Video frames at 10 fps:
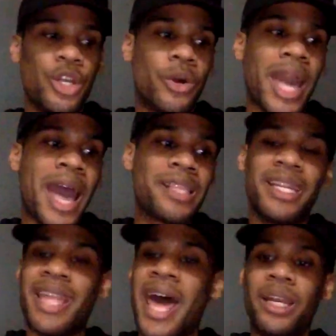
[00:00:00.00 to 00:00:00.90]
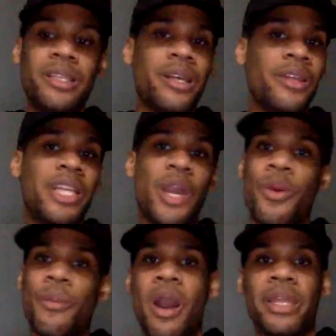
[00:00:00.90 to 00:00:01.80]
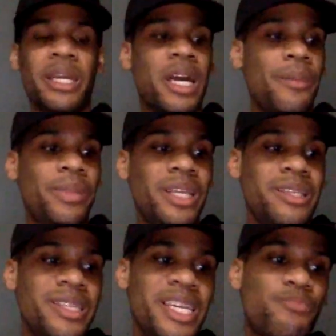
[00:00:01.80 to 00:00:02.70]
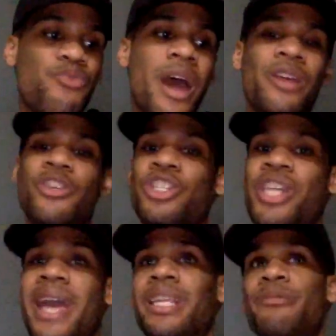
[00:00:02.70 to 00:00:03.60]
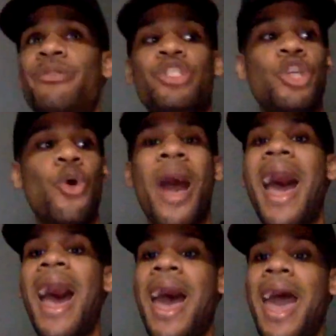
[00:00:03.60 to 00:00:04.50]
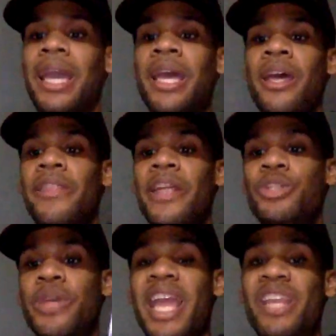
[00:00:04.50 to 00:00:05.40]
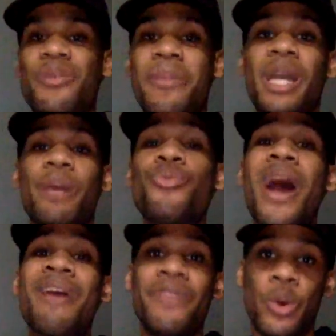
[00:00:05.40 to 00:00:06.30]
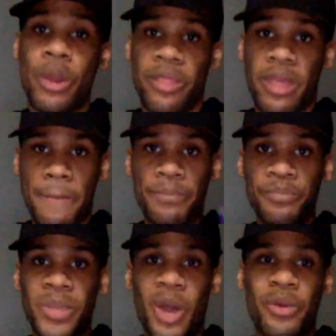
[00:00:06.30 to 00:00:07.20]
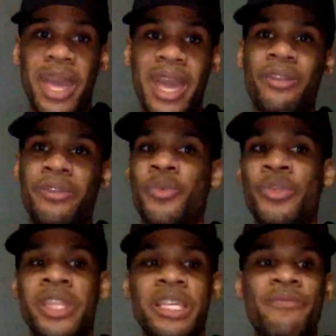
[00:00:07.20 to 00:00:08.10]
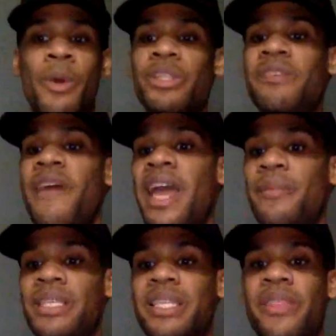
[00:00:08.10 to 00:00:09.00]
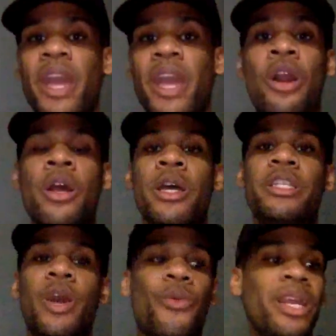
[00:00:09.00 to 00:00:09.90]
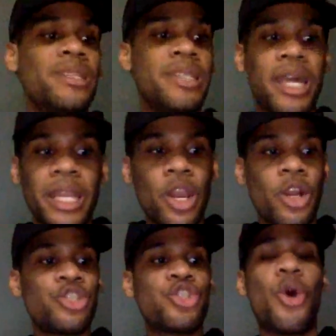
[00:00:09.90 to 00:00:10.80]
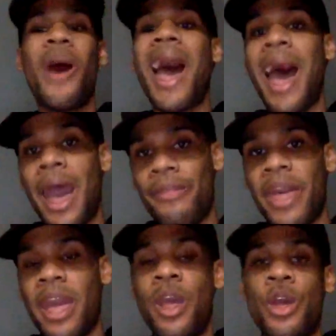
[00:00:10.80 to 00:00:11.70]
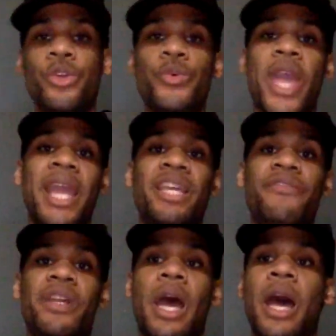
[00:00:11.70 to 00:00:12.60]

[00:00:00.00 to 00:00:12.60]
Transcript: Guys, and a lot of these other network marketing companies, these products are jacked up so high that you can't even make a profit on them. Okay, these multivitamins that they are direct selling are so high that you can't even